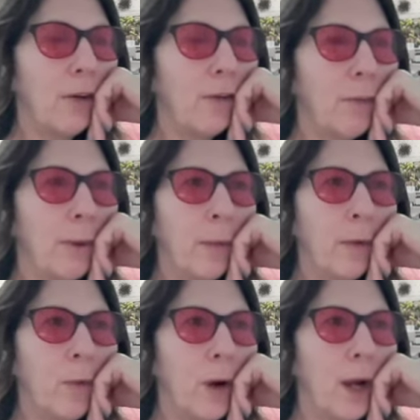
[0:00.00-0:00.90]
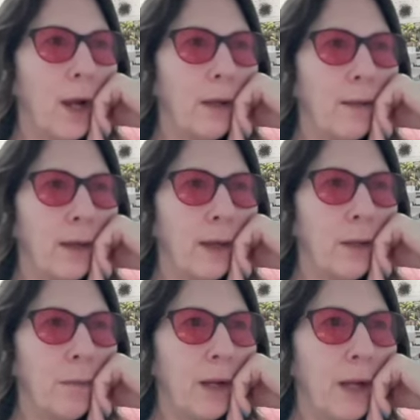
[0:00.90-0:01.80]
don't remember why I did
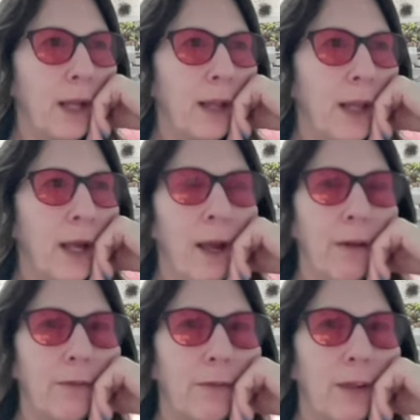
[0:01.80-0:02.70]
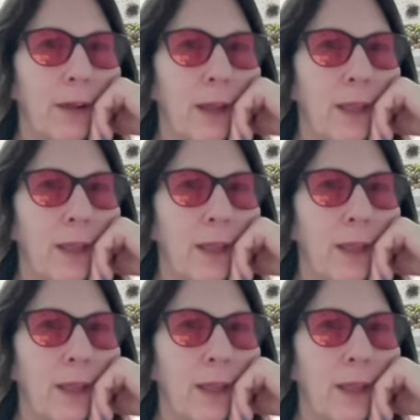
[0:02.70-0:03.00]
it, but I left.